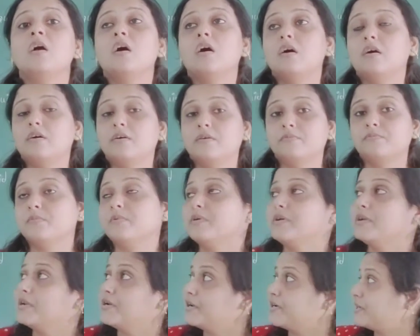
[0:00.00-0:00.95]

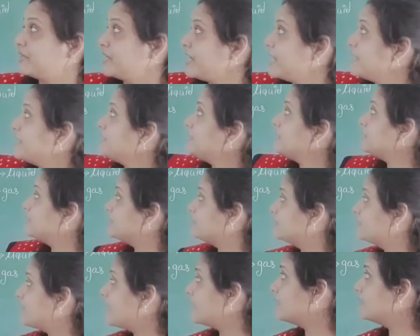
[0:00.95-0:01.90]

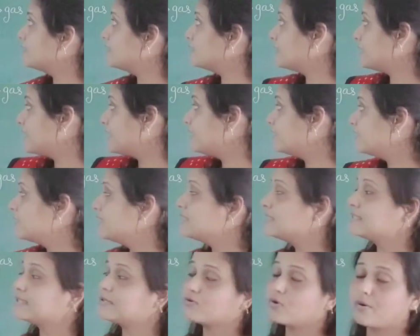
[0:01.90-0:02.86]
read
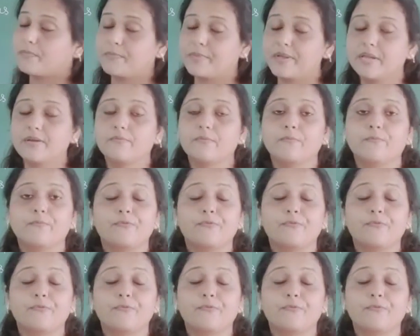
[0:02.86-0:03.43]
these topics